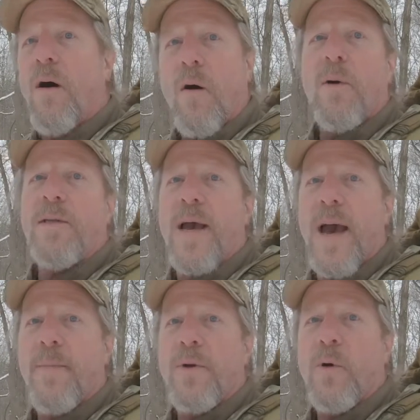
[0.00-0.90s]
always
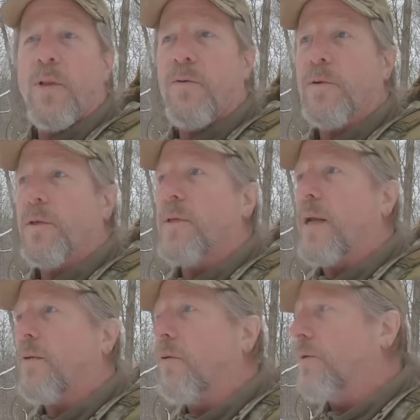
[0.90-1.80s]
happened whether it was a
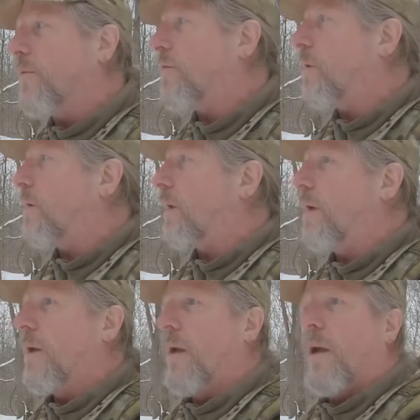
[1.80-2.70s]
technical
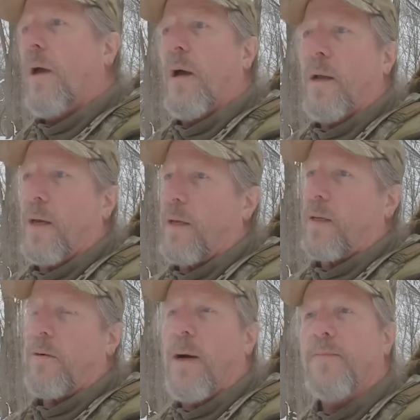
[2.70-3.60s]
difficulty i got
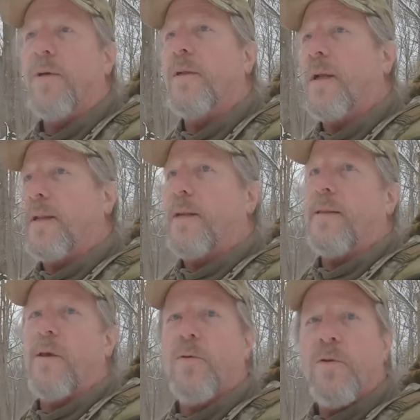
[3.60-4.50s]
interrupted i
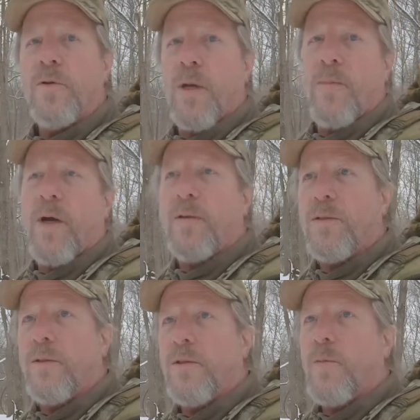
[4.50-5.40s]
needed to go do something
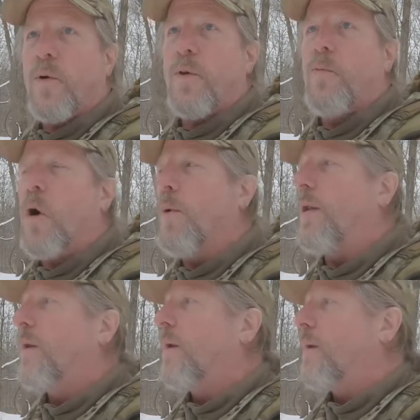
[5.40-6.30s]
else in the spur of the
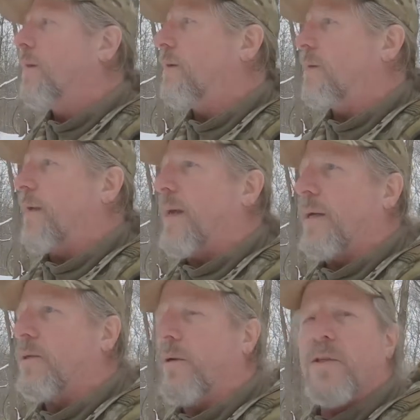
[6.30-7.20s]
moment things like
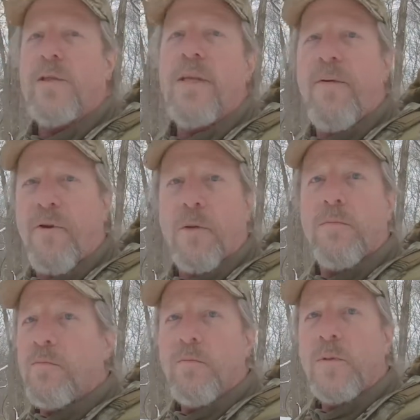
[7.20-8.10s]
that so it just never
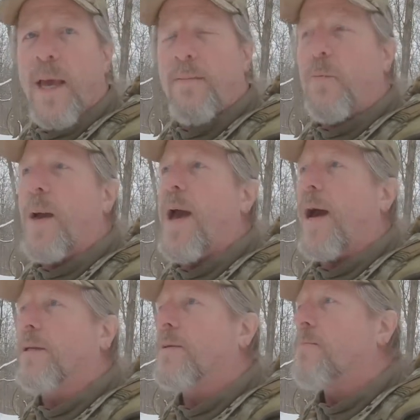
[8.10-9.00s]
came to
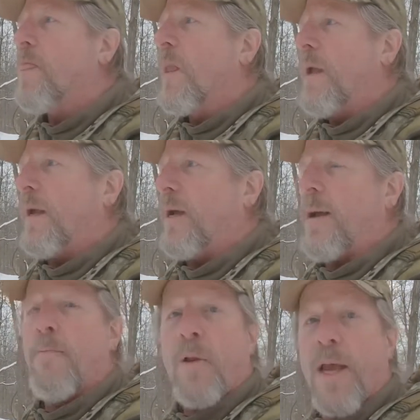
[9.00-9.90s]
pass and i
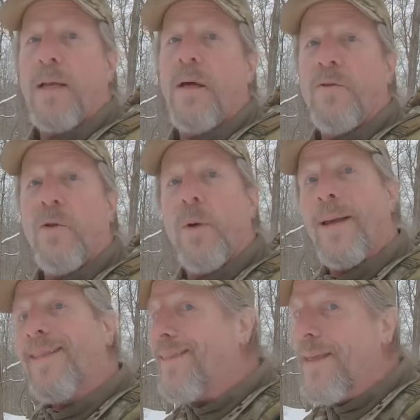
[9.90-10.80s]
had planned on
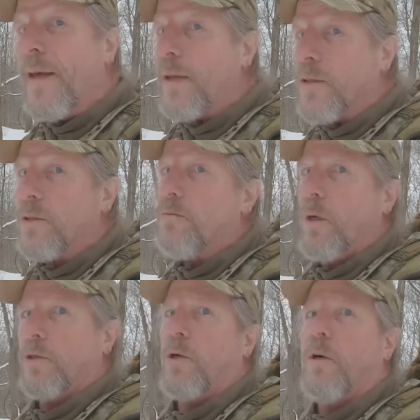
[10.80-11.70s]
doing this
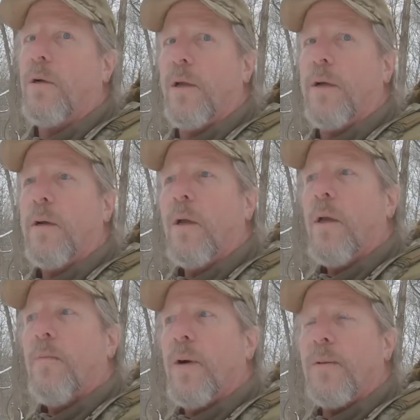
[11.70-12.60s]
much earlier
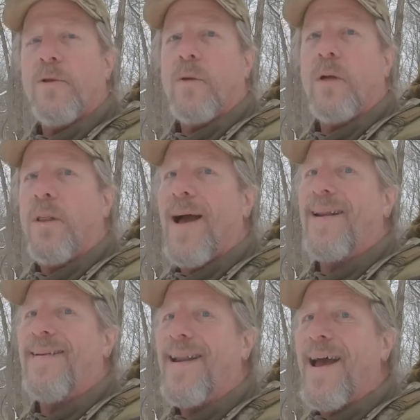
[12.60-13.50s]
but i'm sort of
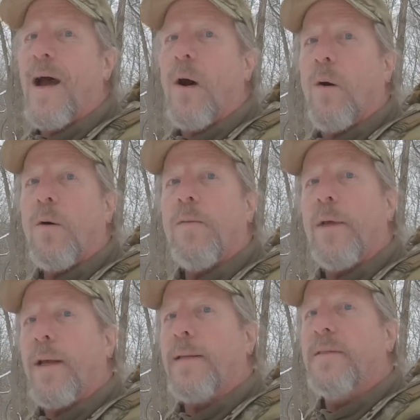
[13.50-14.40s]
glad now
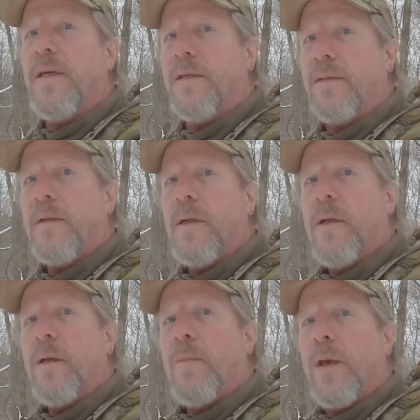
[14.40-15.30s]
that i didn't
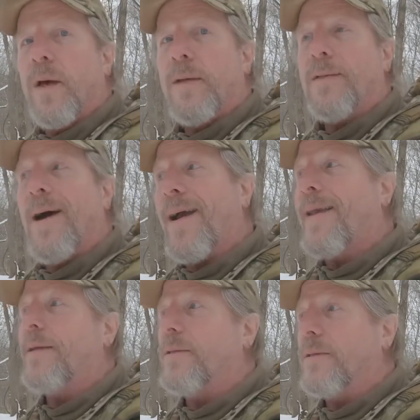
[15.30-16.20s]
because i
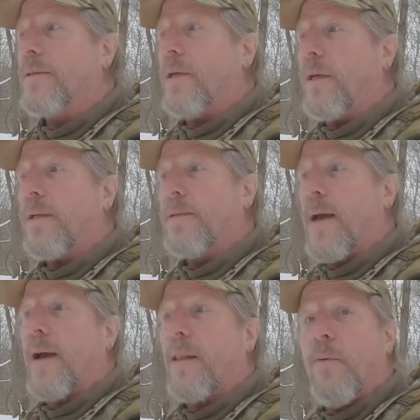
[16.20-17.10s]
get to see
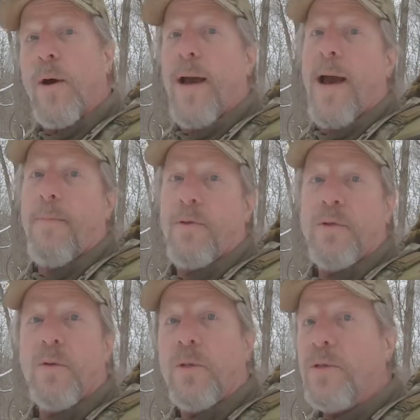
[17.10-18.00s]
exactly what
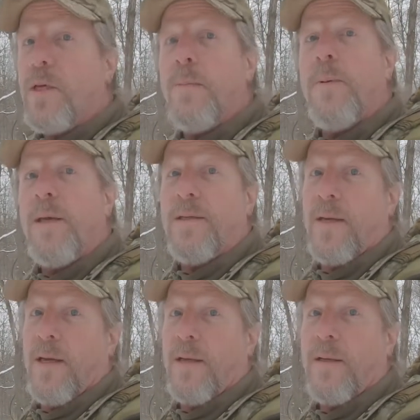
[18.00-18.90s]
happens to a teepee
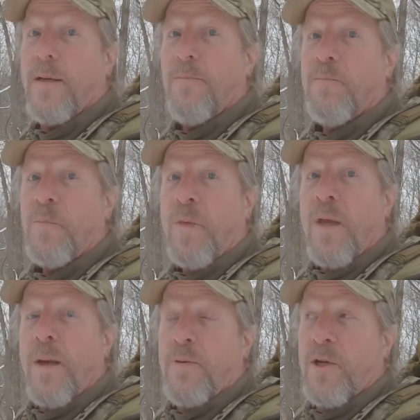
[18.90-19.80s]
tent
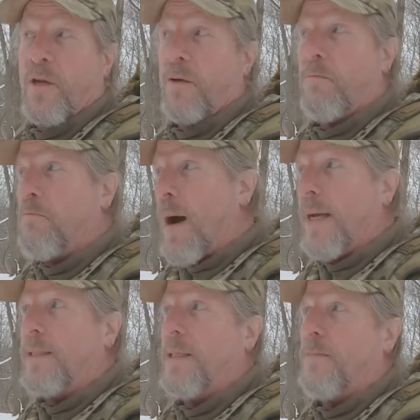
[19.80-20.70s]
in particular
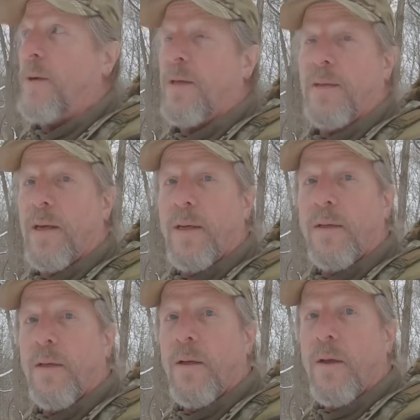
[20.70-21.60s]
my teepee tent
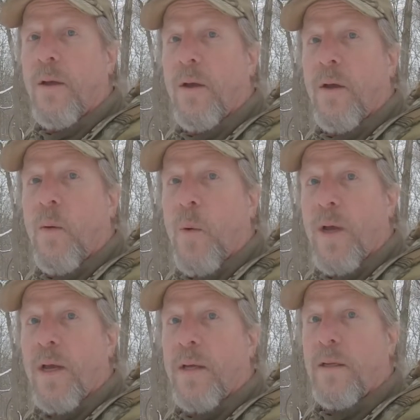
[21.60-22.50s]

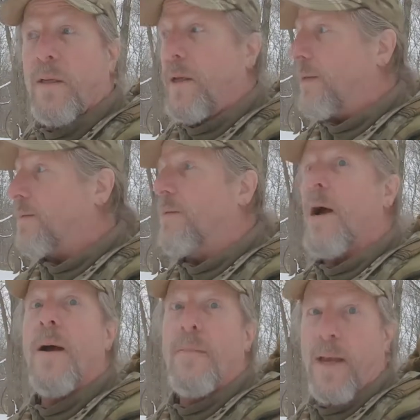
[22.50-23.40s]
when it's
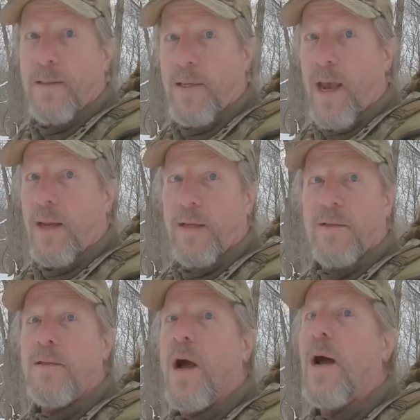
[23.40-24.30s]
not maintained,
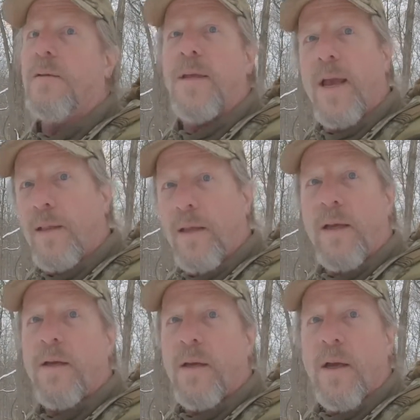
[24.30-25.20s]
it's not
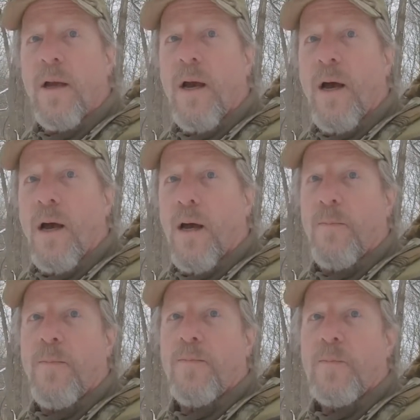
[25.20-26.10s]
daily, uh,
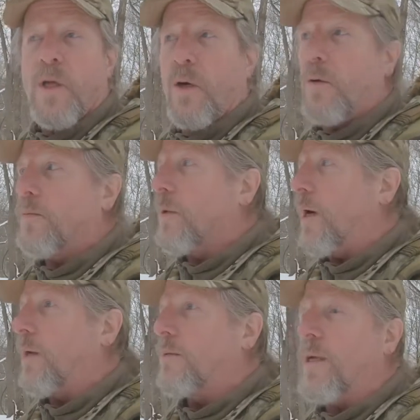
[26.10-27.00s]
you know,
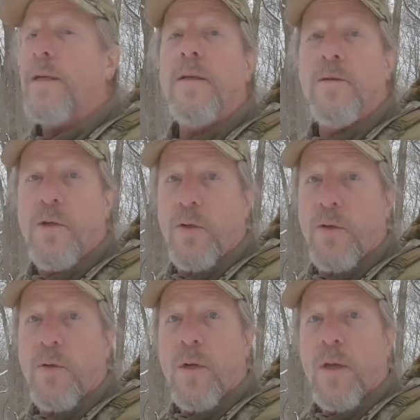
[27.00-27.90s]
uh, tended
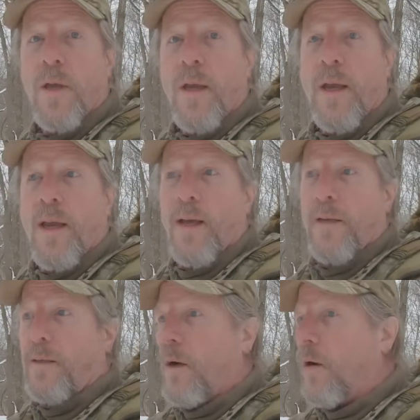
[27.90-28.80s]
to,
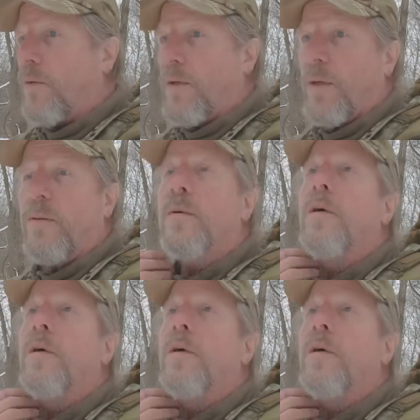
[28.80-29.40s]
and all the